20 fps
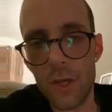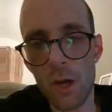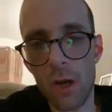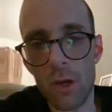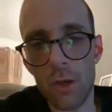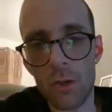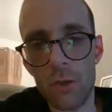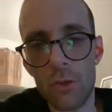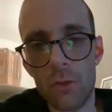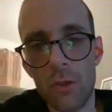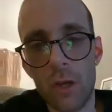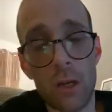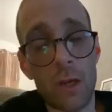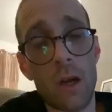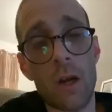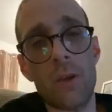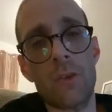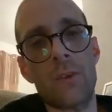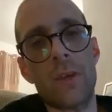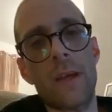Oh, I
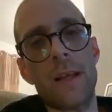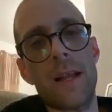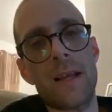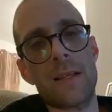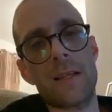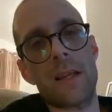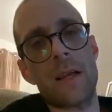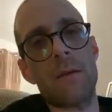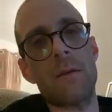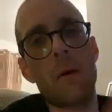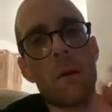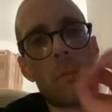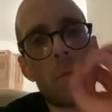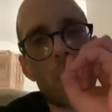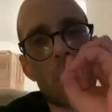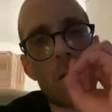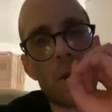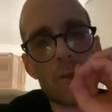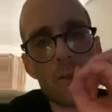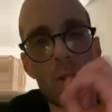can't say your last name. I
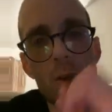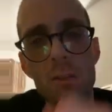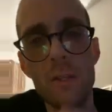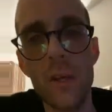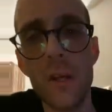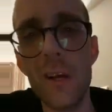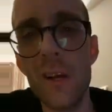apologise.